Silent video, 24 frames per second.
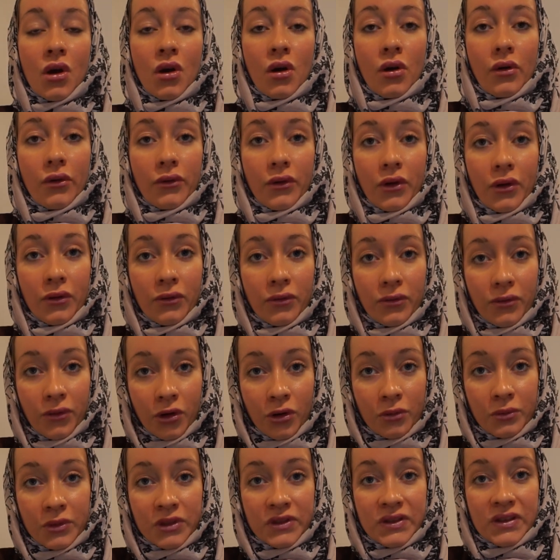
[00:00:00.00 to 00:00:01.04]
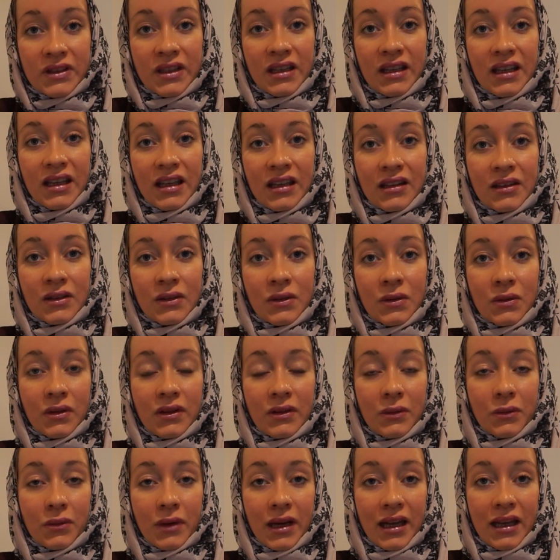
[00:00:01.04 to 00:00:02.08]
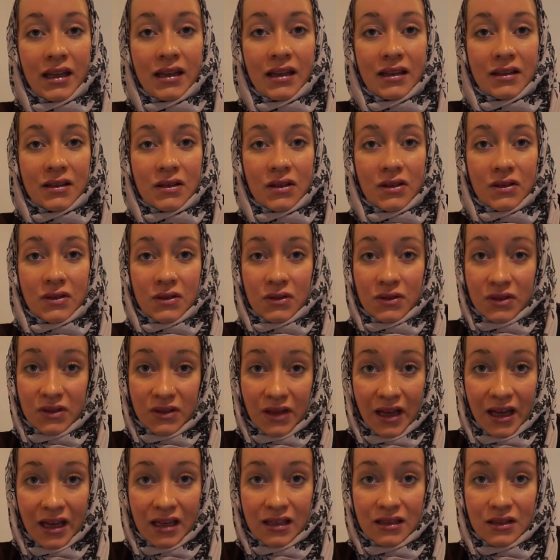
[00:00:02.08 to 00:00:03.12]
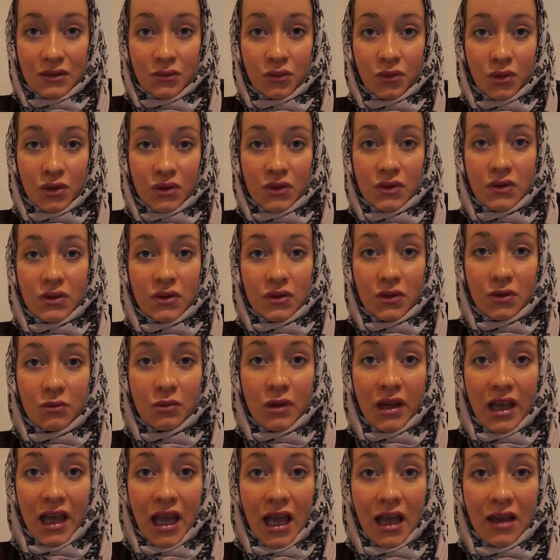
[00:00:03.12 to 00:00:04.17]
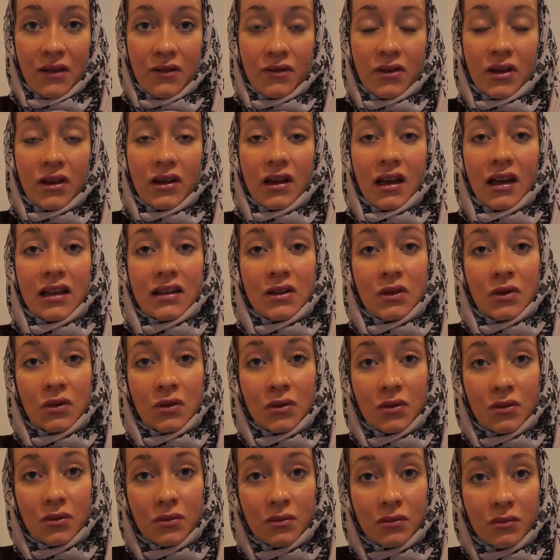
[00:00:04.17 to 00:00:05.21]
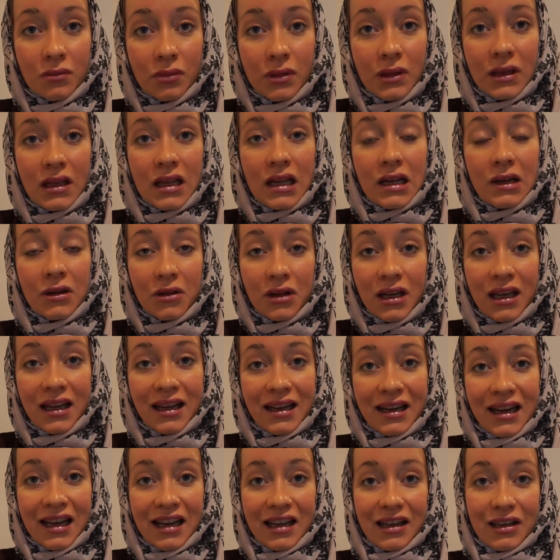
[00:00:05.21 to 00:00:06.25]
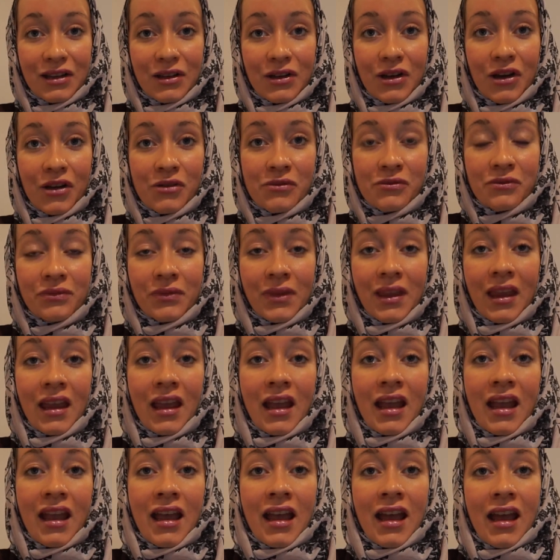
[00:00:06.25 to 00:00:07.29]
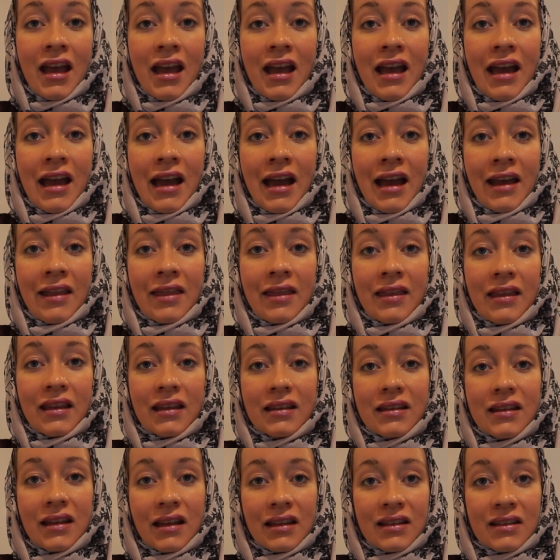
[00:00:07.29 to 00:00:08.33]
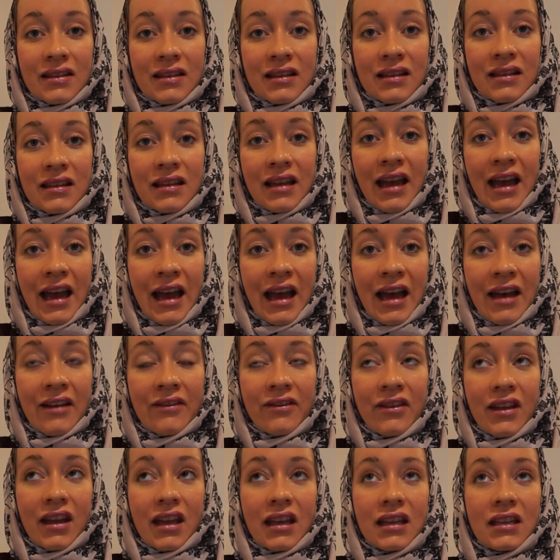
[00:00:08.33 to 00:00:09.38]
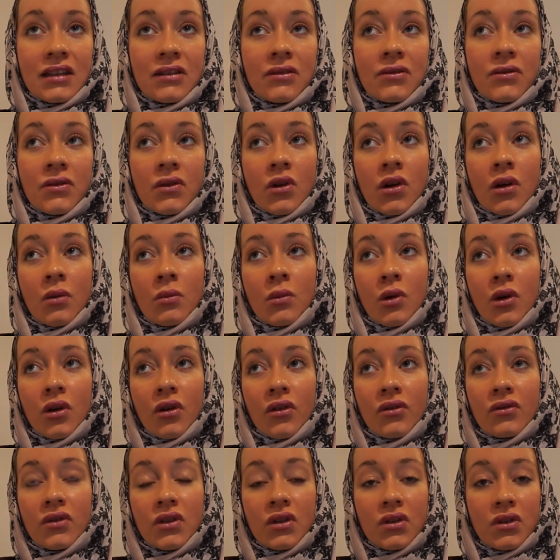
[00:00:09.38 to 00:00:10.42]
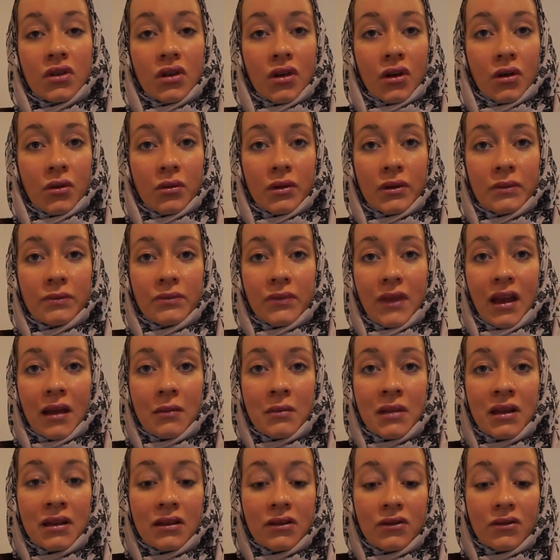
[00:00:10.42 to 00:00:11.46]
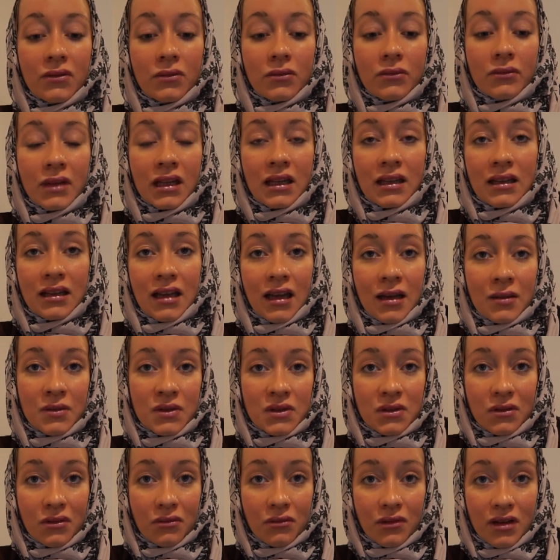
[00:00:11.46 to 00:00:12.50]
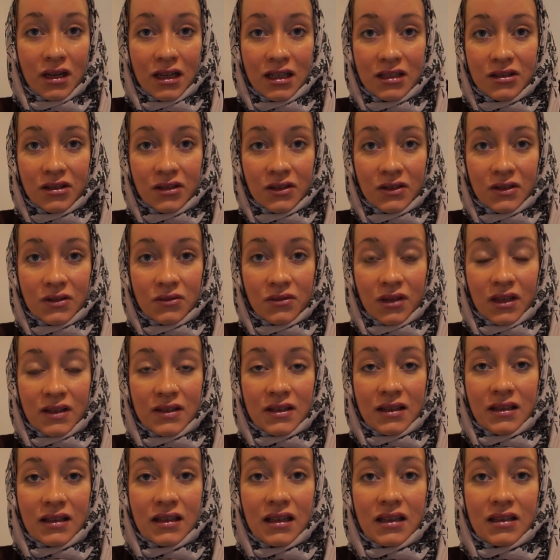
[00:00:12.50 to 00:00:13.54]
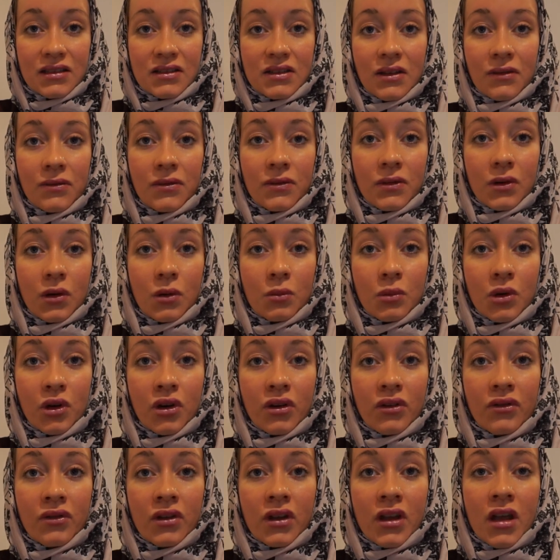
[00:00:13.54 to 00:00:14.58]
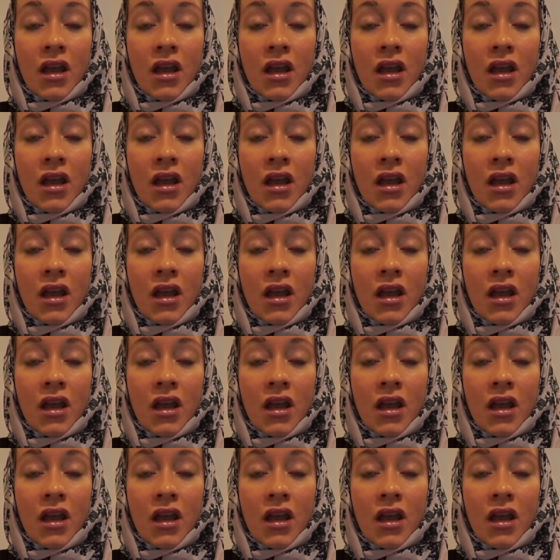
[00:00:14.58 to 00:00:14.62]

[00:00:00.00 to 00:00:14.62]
of conformity into the way that the society wants you to behave and to be looking like, And it doesn't have any form of, when it comes to religious dressing, there is some form of